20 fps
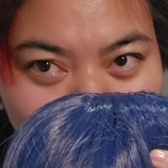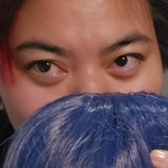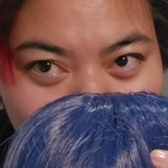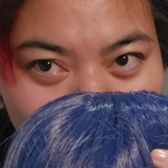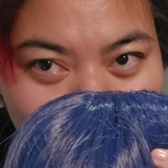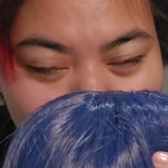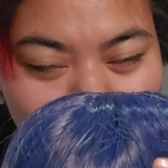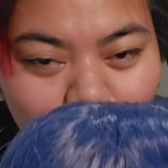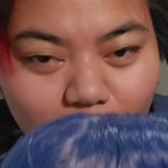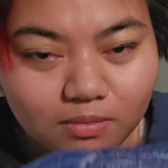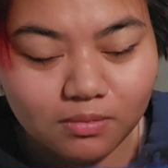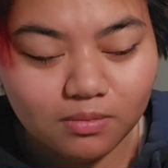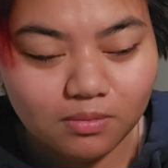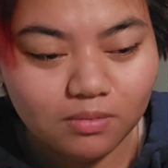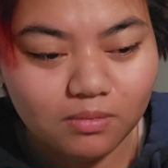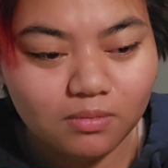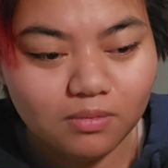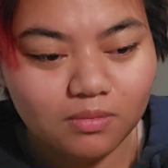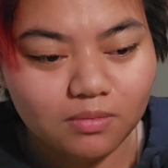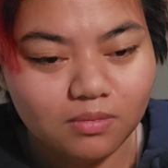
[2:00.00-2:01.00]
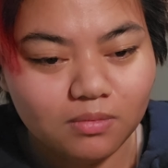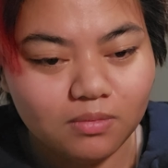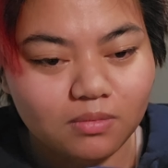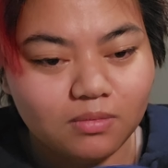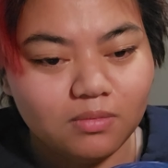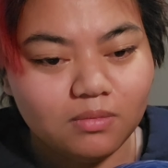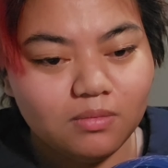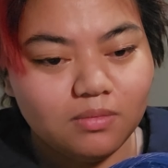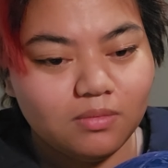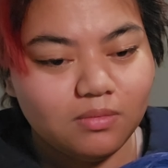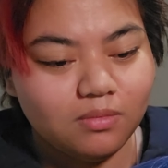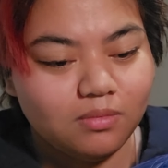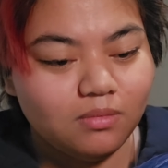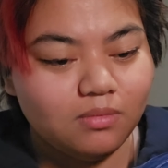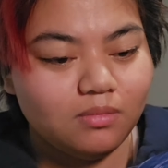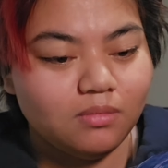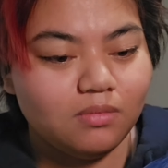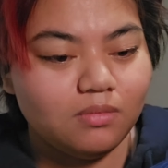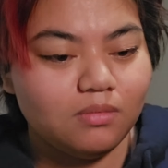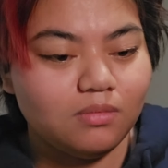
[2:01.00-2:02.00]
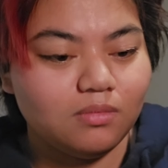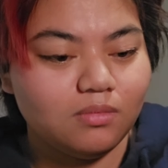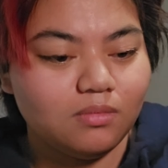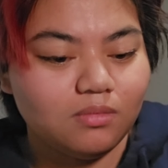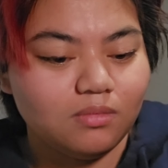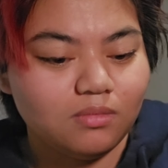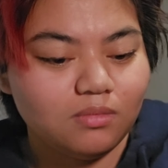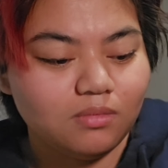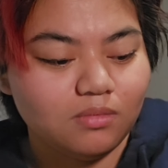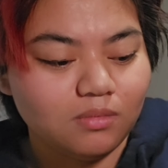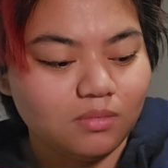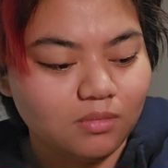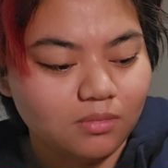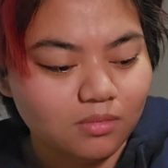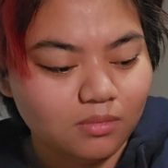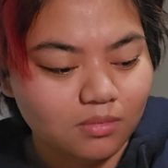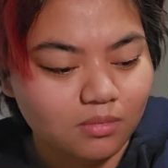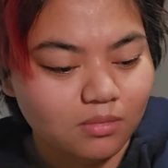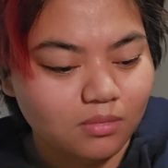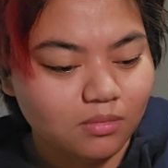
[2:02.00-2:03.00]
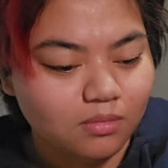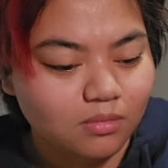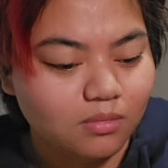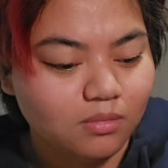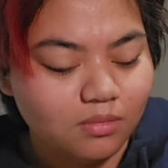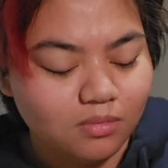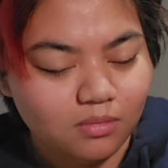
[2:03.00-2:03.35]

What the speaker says: Nothing is said.